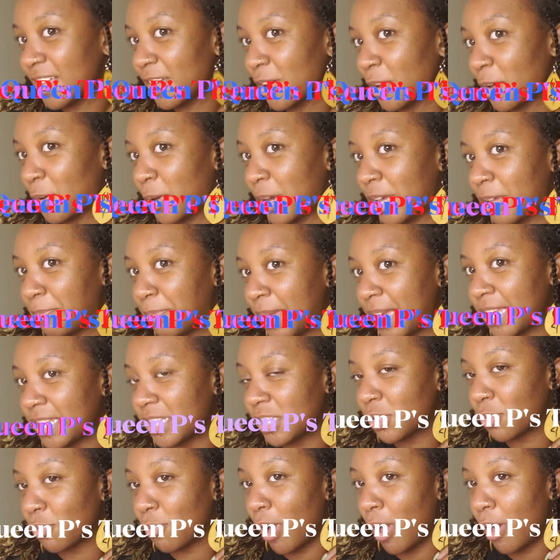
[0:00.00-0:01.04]
Queen Peace
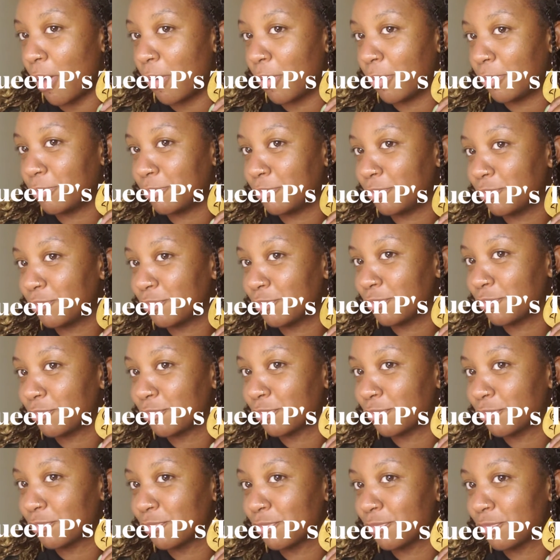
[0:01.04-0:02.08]
Throne.
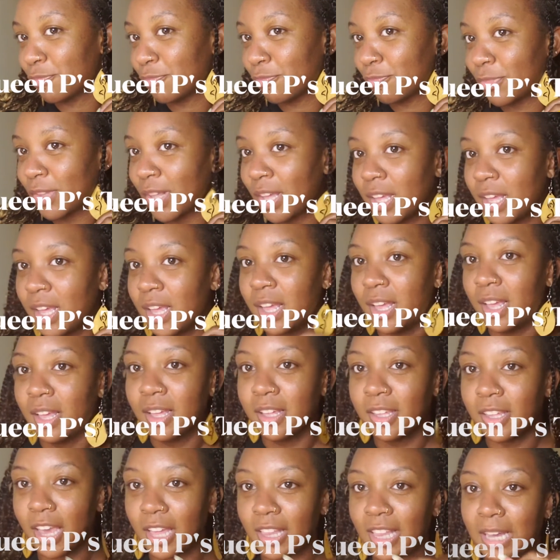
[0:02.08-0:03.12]

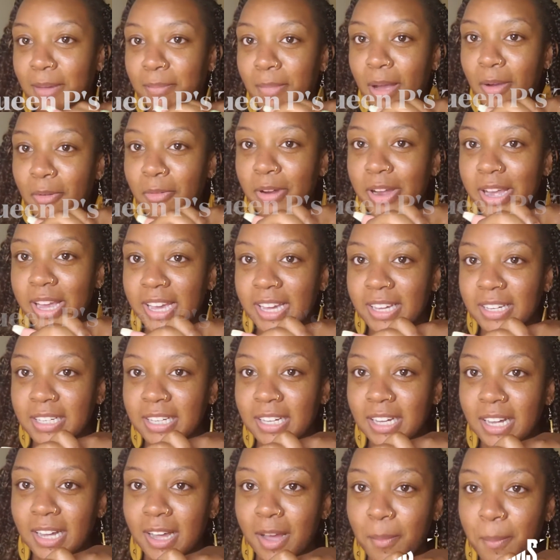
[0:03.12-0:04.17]
Y'all like my ring?
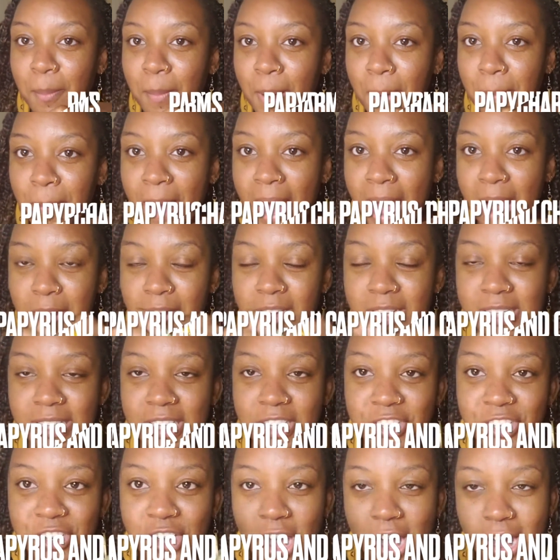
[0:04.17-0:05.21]
Papyrus
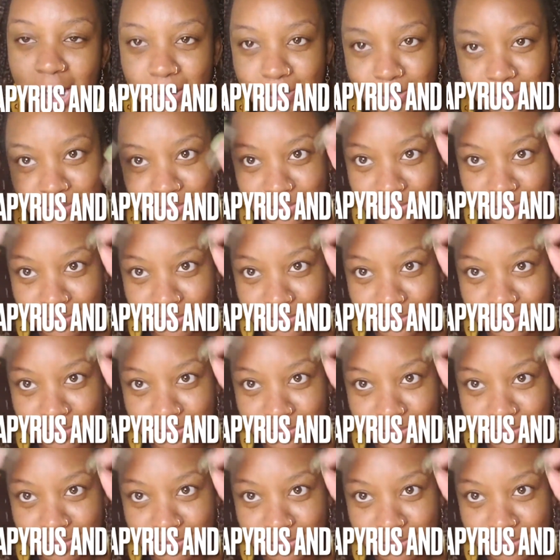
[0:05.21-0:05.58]
and Charm.